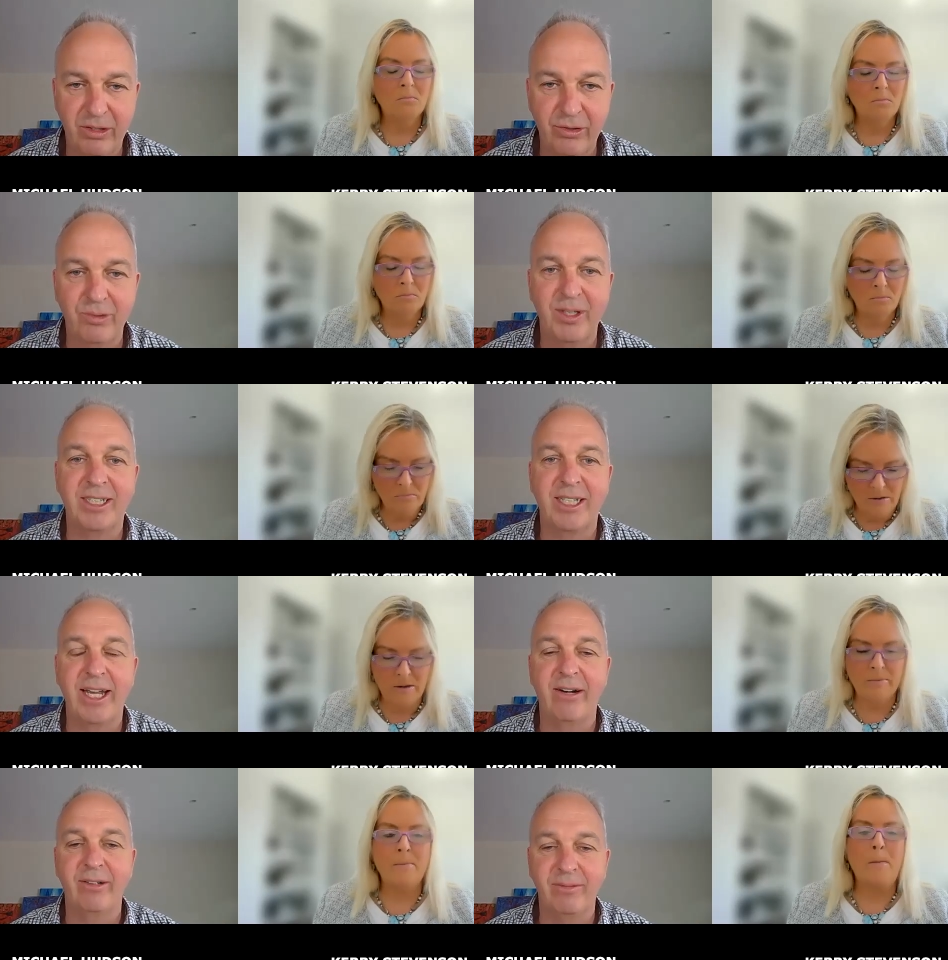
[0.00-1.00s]
Speaker 1: the drill rigs
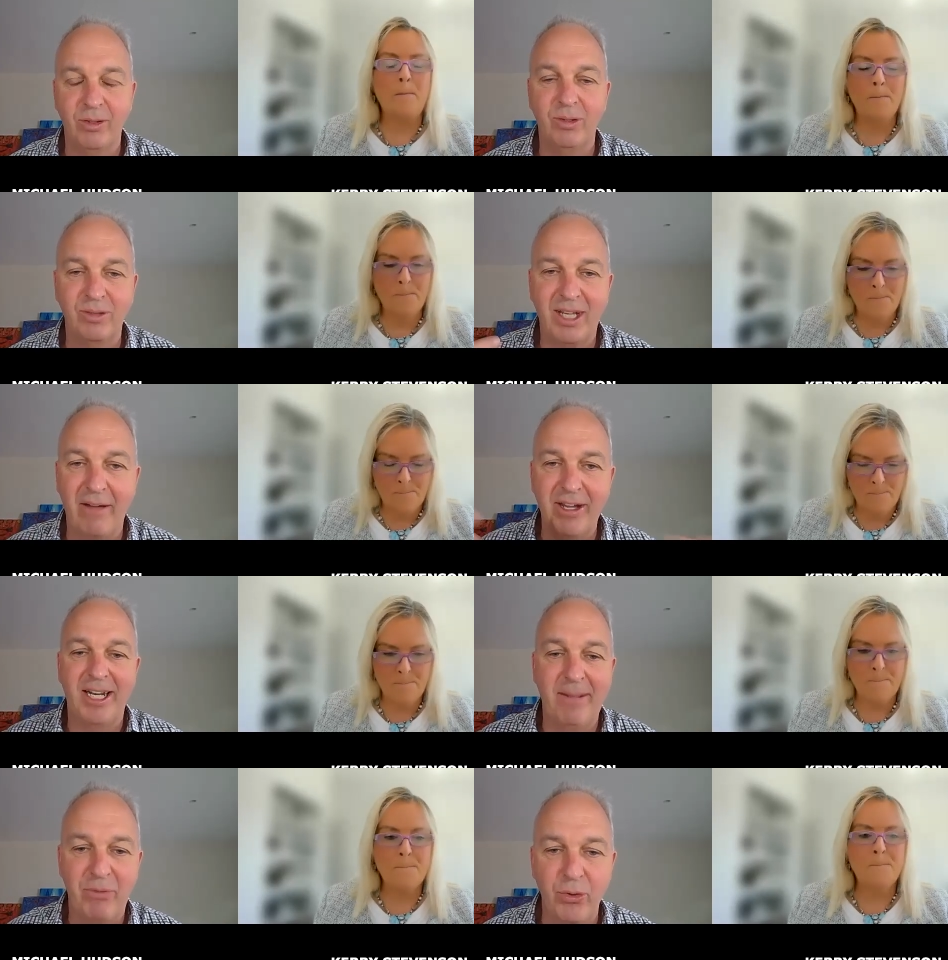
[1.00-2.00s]
there and all
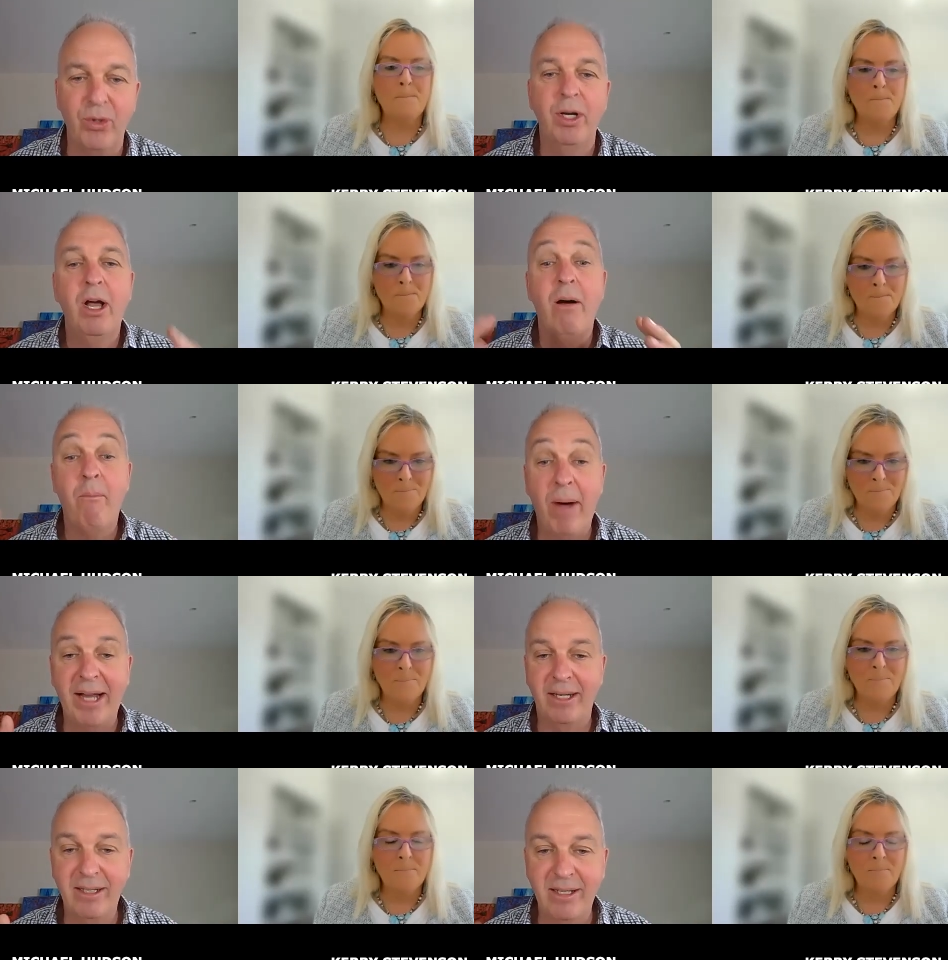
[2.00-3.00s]
caveat emptor,
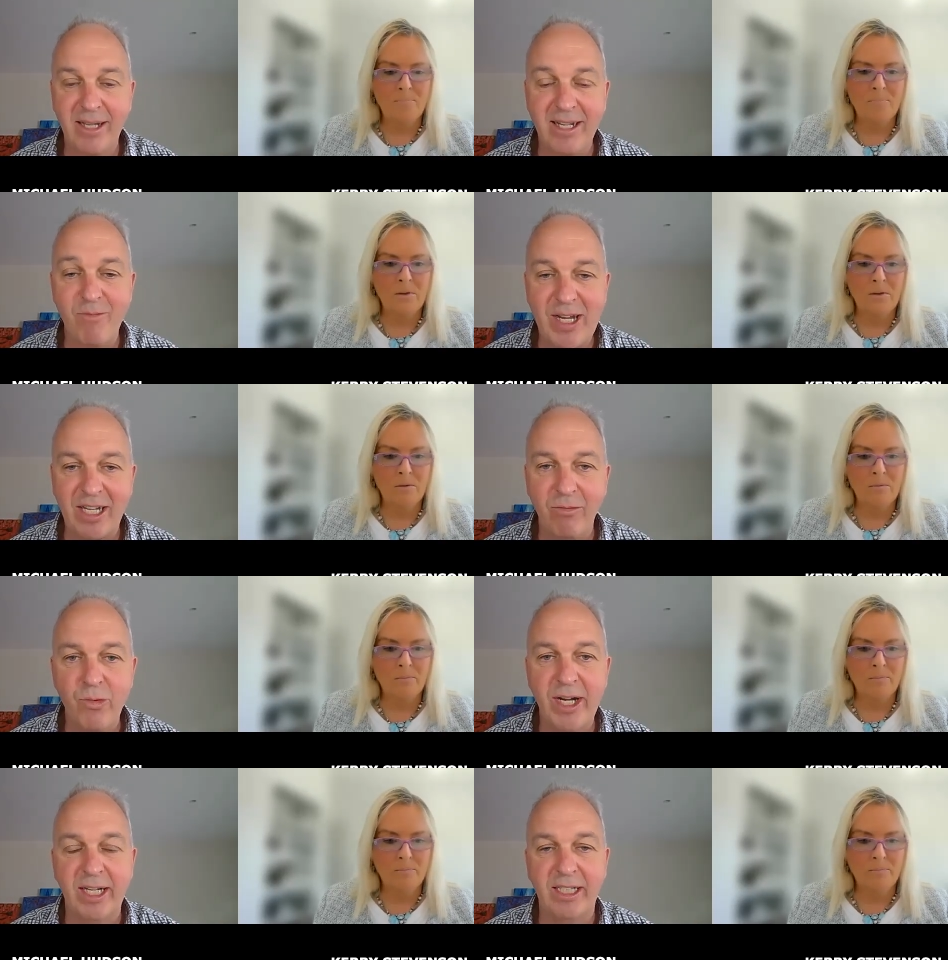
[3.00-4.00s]
but that we can
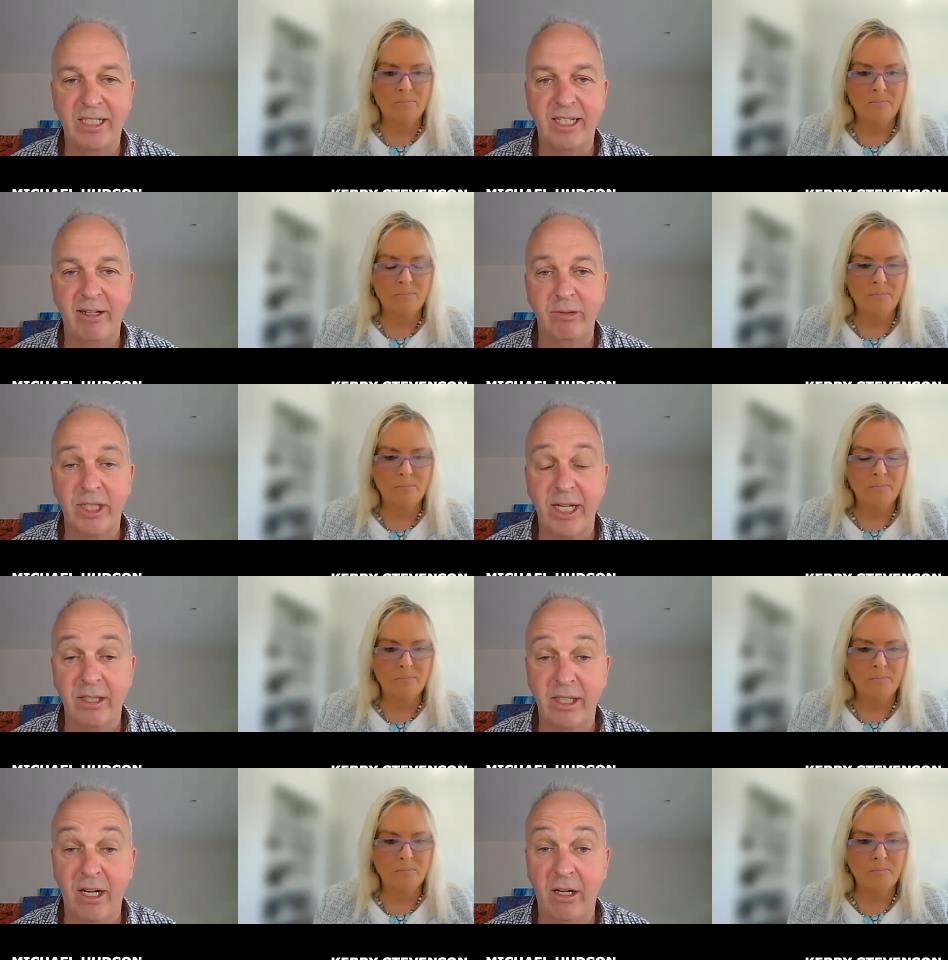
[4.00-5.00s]
really distinguish
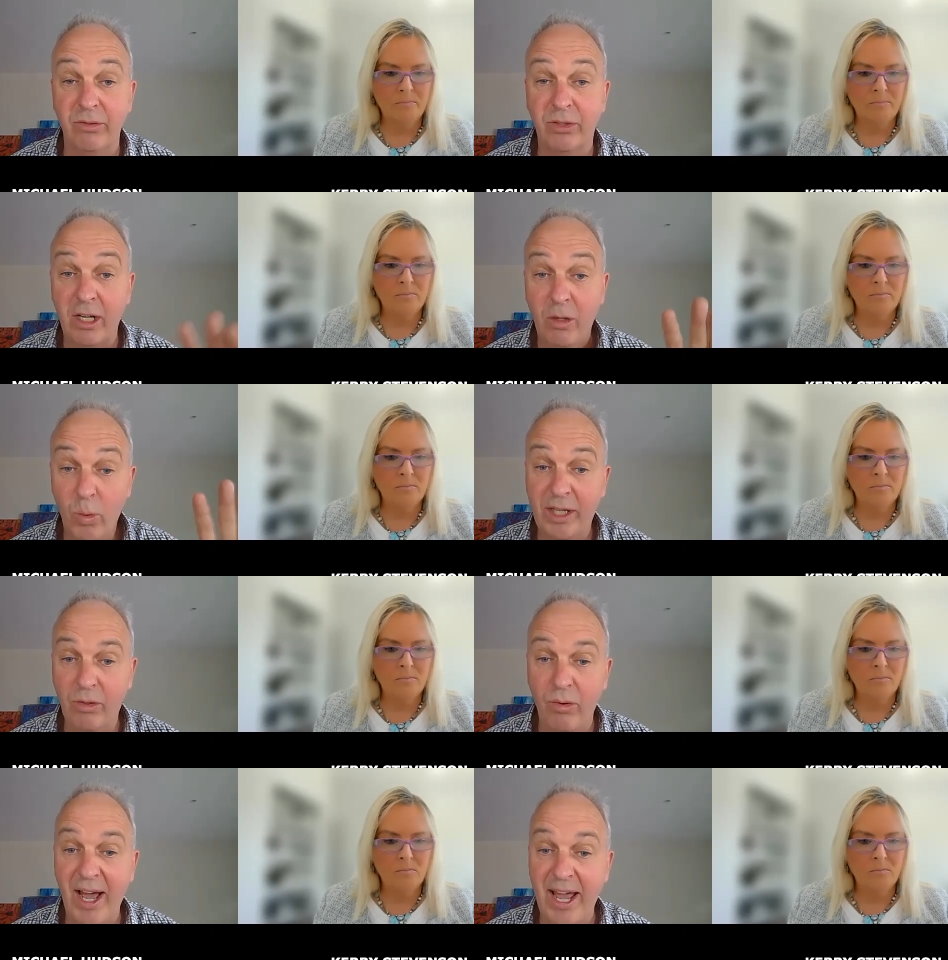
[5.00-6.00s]
ourselves
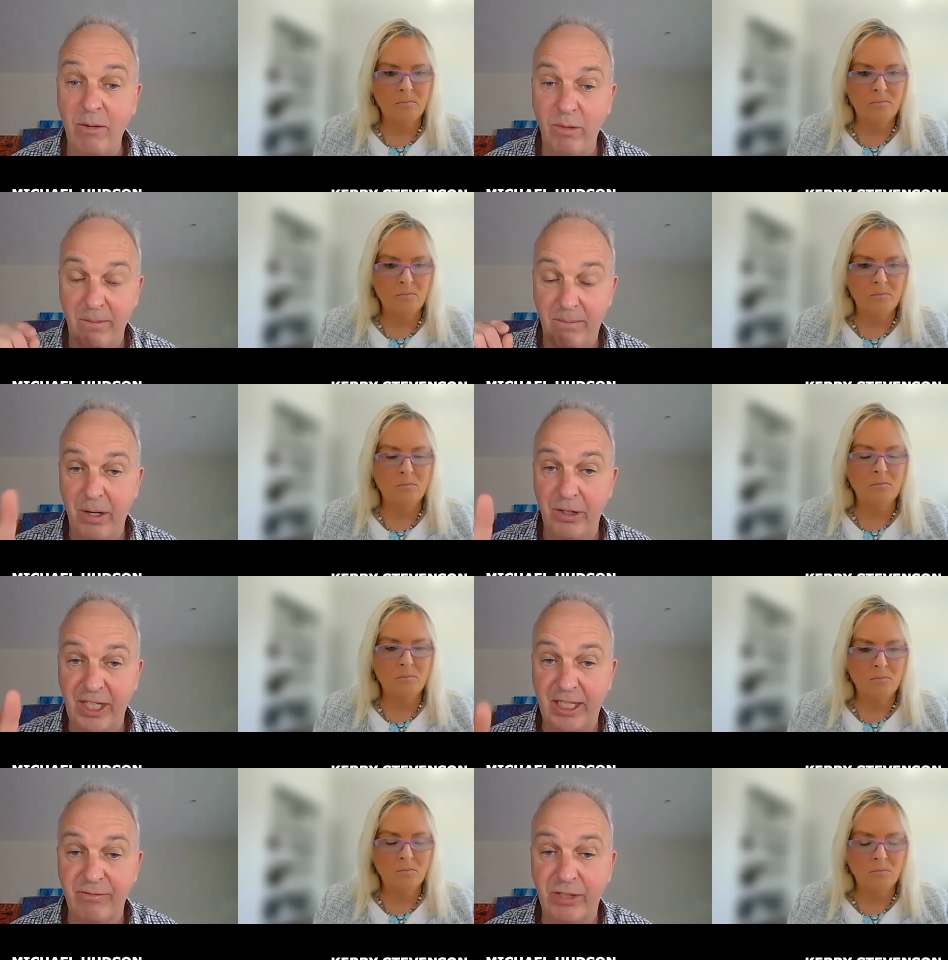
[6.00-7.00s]
with grade with a
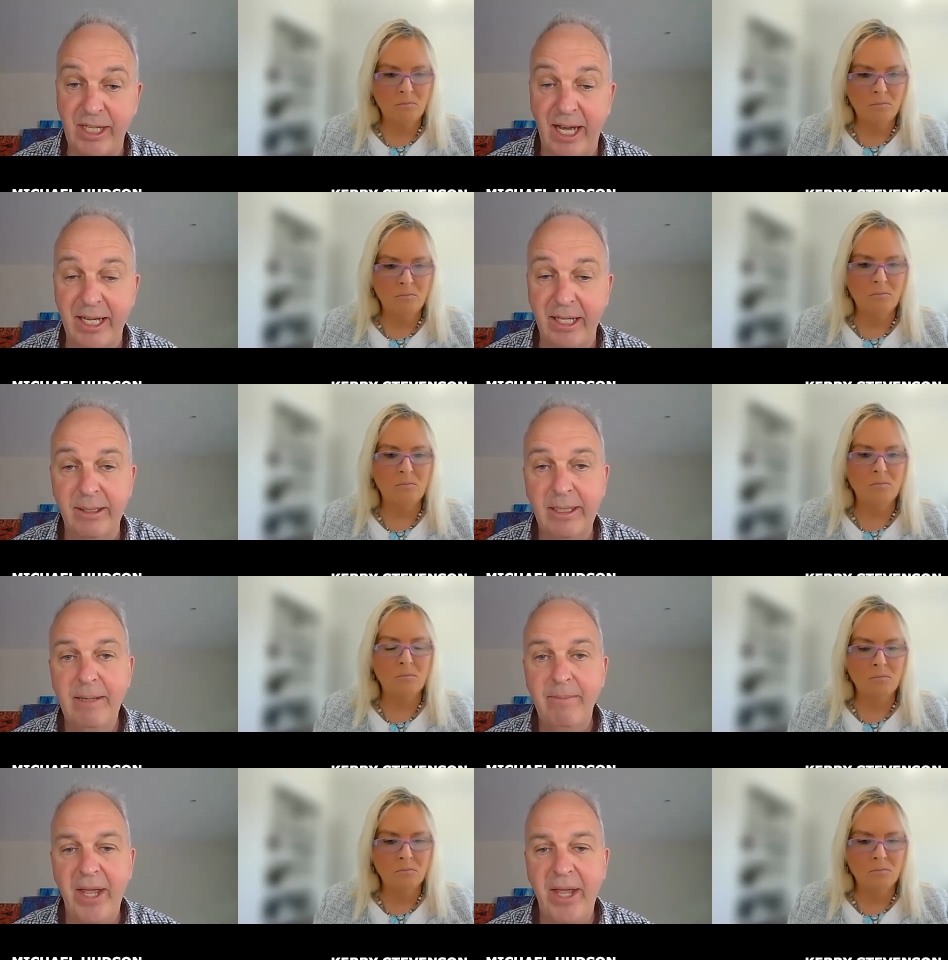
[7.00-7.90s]
project of scale.